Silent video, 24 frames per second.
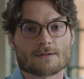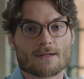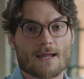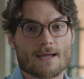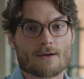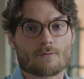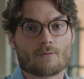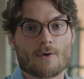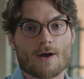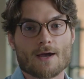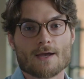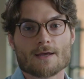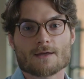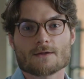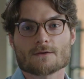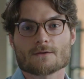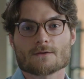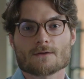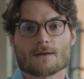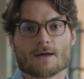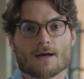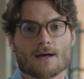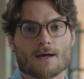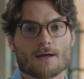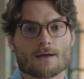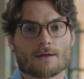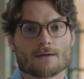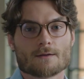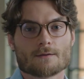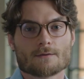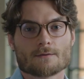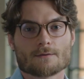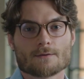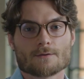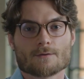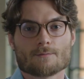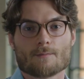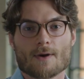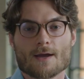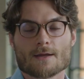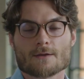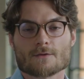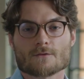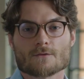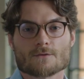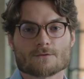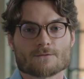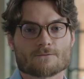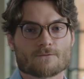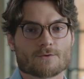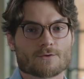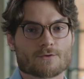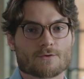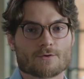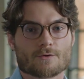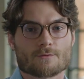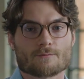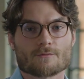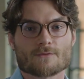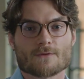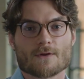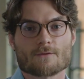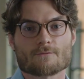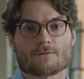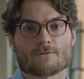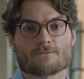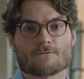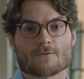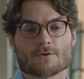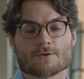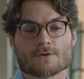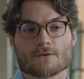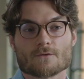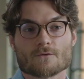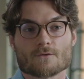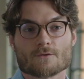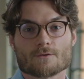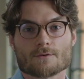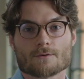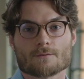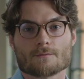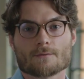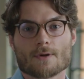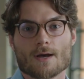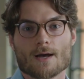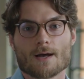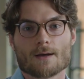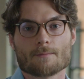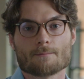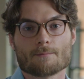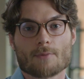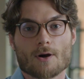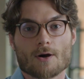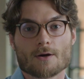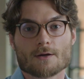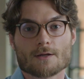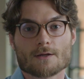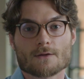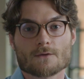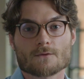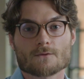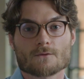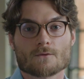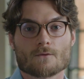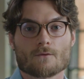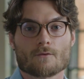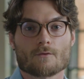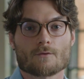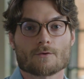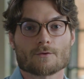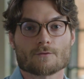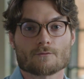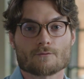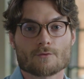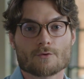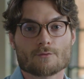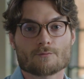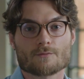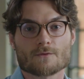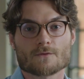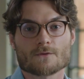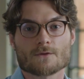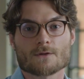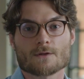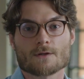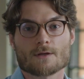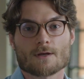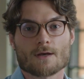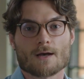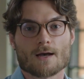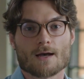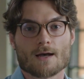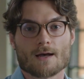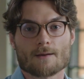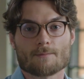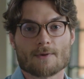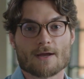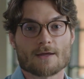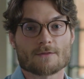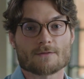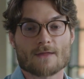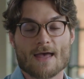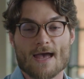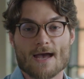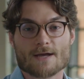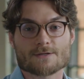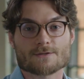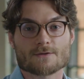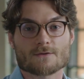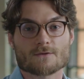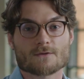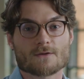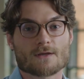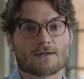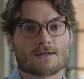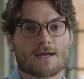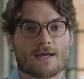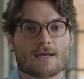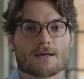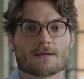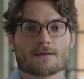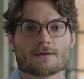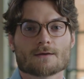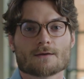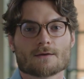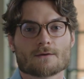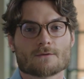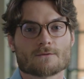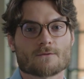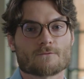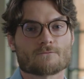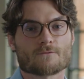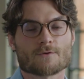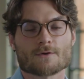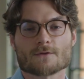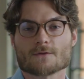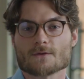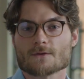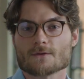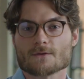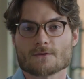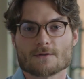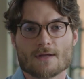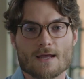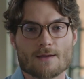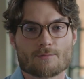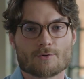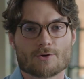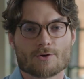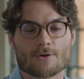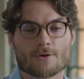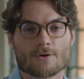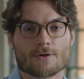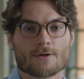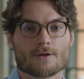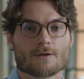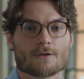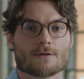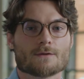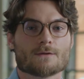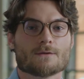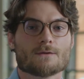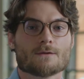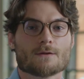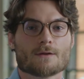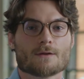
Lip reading: Likewise, you might search for terms that refer to certain parties or groups and the actions they take. So for instance, neighborhood,